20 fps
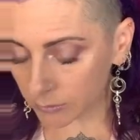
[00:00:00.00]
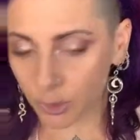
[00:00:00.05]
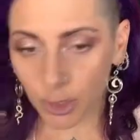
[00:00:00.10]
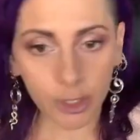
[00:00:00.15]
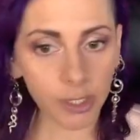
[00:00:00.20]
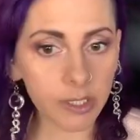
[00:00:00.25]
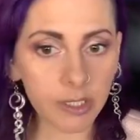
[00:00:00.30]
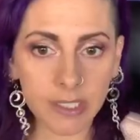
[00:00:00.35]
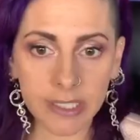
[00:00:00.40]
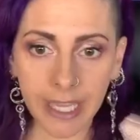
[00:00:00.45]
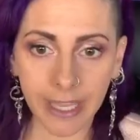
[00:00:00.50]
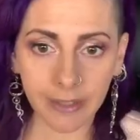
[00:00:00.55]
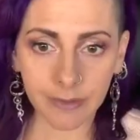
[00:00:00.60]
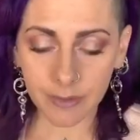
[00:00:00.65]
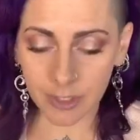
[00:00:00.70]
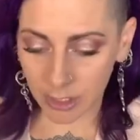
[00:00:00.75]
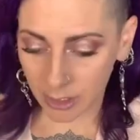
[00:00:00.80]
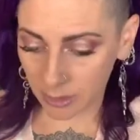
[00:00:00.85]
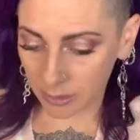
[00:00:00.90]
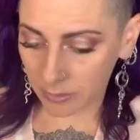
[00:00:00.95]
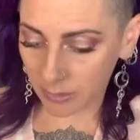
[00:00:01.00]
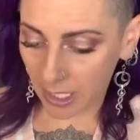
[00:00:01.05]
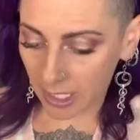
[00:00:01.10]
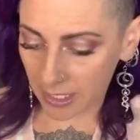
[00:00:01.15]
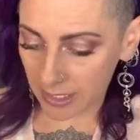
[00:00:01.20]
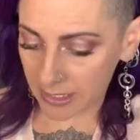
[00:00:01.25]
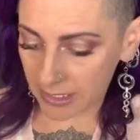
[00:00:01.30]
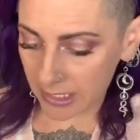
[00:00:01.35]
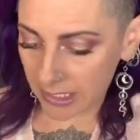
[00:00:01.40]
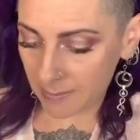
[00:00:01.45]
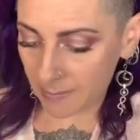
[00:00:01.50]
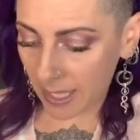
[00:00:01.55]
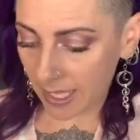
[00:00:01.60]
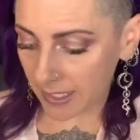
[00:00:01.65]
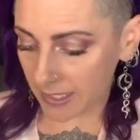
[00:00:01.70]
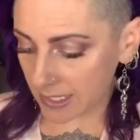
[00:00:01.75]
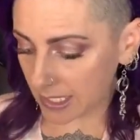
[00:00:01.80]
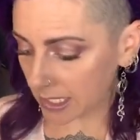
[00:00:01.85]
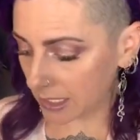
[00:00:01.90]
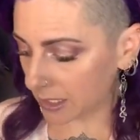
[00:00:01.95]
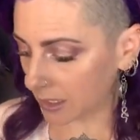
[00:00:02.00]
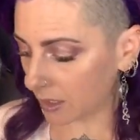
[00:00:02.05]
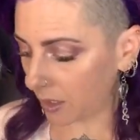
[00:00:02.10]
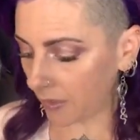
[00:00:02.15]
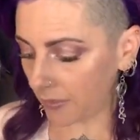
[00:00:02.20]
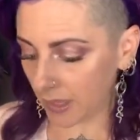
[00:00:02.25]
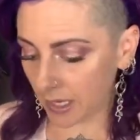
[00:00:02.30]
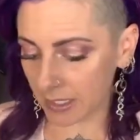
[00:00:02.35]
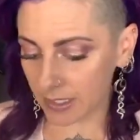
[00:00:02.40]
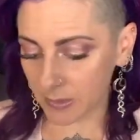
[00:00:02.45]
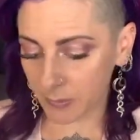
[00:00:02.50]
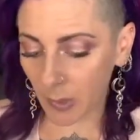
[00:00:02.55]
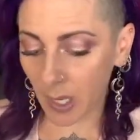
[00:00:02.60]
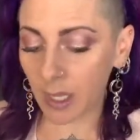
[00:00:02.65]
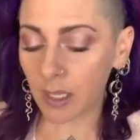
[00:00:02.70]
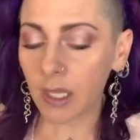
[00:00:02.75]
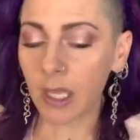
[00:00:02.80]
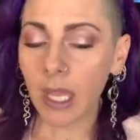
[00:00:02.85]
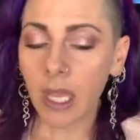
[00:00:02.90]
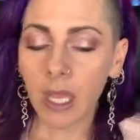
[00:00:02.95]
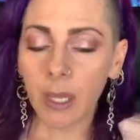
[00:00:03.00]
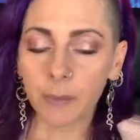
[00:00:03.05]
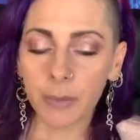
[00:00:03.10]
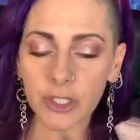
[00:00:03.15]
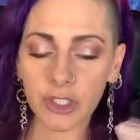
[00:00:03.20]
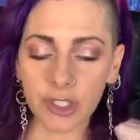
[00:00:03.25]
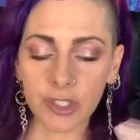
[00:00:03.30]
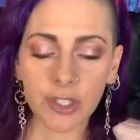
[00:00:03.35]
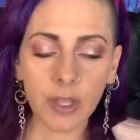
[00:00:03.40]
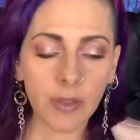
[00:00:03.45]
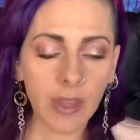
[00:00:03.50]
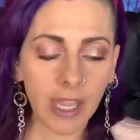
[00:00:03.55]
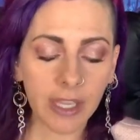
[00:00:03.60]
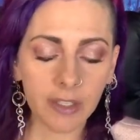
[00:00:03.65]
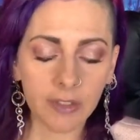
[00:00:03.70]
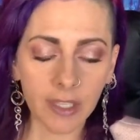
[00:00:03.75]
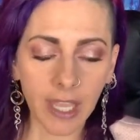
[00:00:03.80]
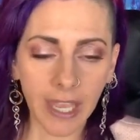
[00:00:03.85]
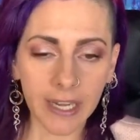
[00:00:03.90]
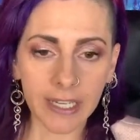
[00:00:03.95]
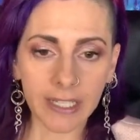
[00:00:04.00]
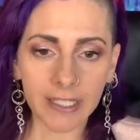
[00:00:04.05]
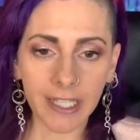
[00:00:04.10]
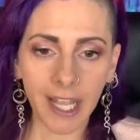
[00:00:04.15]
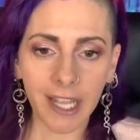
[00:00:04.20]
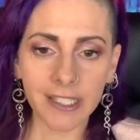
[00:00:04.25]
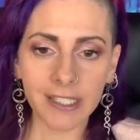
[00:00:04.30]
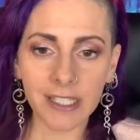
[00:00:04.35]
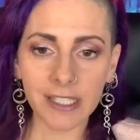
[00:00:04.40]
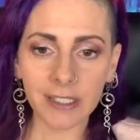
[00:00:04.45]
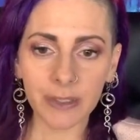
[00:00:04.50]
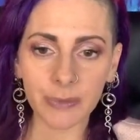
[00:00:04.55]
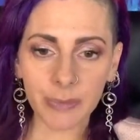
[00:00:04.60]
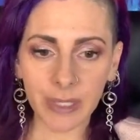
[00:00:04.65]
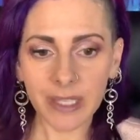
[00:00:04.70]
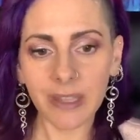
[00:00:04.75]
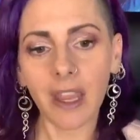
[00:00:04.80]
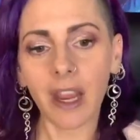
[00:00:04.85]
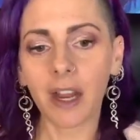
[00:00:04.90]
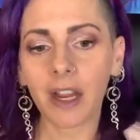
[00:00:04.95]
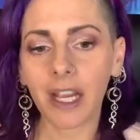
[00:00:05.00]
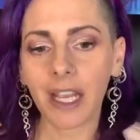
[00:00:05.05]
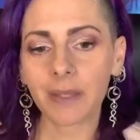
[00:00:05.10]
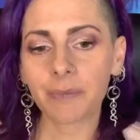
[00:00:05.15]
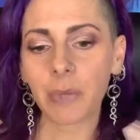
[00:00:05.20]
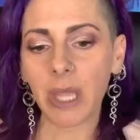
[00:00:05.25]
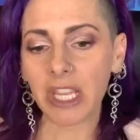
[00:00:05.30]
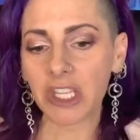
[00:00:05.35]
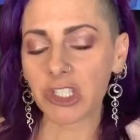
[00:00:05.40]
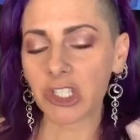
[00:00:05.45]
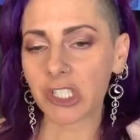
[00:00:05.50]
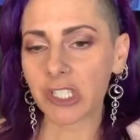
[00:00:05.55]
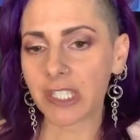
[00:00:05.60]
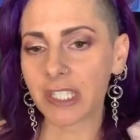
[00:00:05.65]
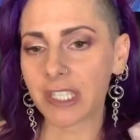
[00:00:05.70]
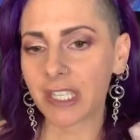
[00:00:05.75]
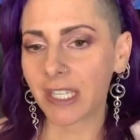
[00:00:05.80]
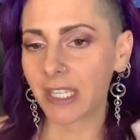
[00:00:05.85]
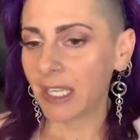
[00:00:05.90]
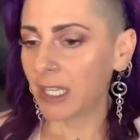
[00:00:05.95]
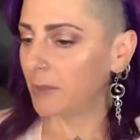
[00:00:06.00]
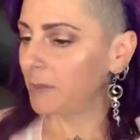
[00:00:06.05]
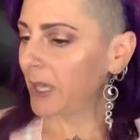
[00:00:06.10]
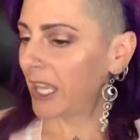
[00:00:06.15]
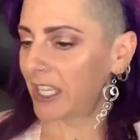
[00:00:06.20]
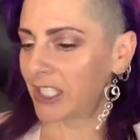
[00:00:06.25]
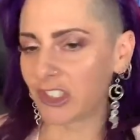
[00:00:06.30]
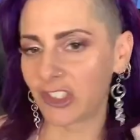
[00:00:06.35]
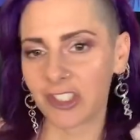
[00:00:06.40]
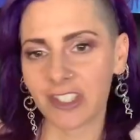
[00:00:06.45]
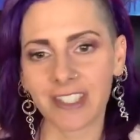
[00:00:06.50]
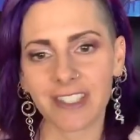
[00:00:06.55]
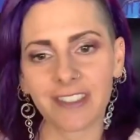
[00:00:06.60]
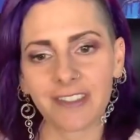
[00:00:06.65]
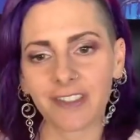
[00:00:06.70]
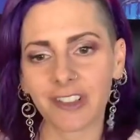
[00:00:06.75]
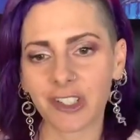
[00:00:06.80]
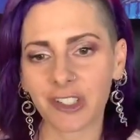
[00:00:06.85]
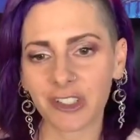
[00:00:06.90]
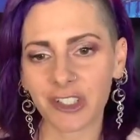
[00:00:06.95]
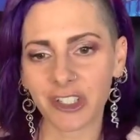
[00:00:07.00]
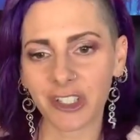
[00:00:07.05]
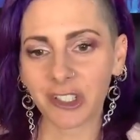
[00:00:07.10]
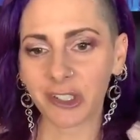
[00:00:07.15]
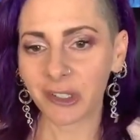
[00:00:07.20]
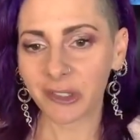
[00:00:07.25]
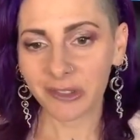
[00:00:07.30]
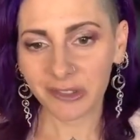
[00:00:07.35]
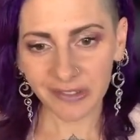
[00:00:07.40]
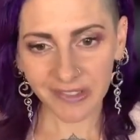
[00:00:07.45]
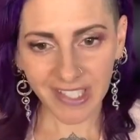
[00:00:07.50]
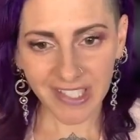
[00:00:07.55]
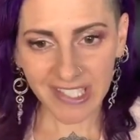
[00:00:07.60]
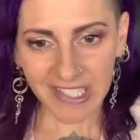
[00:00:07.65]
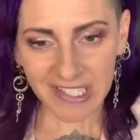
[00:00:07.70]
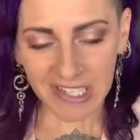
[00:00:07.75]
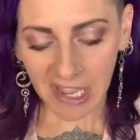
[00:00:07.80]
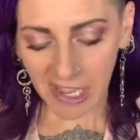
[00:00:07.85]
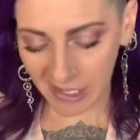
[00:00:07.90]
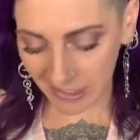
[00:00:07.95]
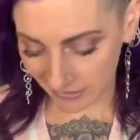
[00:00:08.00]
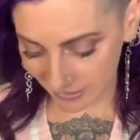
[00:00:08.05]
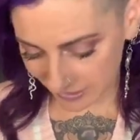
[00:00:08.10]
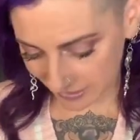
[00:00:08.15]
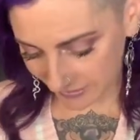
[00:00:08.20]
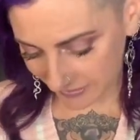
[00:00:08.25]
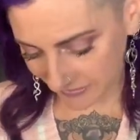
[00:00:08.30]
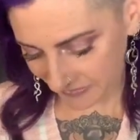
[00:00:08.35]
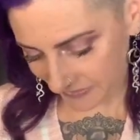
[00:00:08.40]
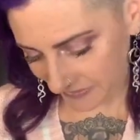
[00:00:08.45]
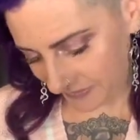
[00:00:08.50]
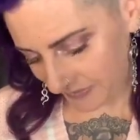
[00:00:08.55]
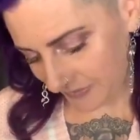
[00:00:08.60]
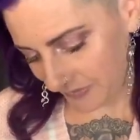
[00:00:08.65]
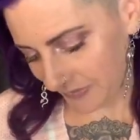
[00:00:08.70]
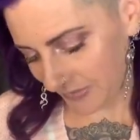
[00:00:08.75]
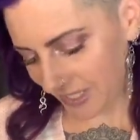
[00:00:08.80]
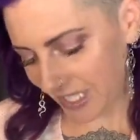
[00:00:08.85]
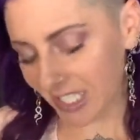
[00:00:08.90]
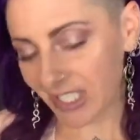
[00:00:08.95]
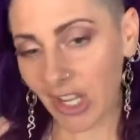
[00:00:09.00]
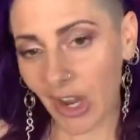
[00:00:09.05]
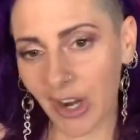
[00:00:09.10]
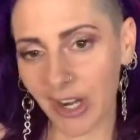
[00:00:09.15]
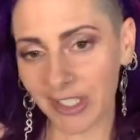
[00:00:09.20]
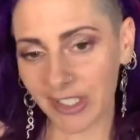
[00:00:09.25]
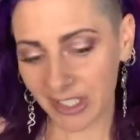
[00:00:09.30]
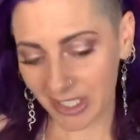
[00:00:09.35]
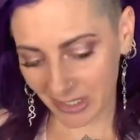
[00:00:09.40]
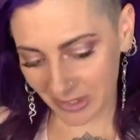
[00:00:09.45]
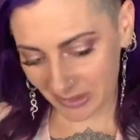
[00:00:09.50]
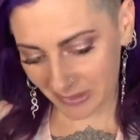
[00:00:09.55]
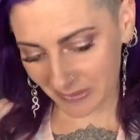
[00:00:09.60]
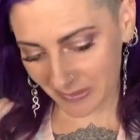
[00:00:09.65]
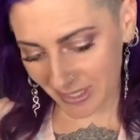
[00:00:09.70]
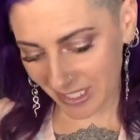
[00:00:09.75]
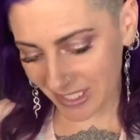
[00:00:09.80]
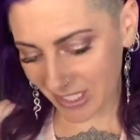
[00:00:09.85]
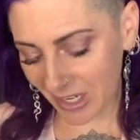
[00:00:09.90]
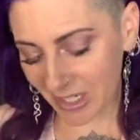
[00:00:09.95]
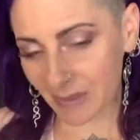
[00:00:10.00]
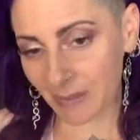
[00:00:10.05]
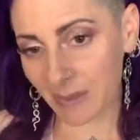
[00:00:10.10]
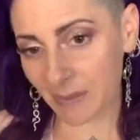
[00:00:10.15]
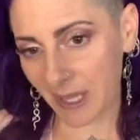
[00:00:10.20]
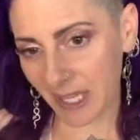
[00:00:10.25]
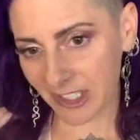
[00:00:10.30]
trickle down to us in the magazine and all that as well. But just know that you'll get it and it'll be there and patience. Patience is virtue, is it not? It's hard to. It's hard to be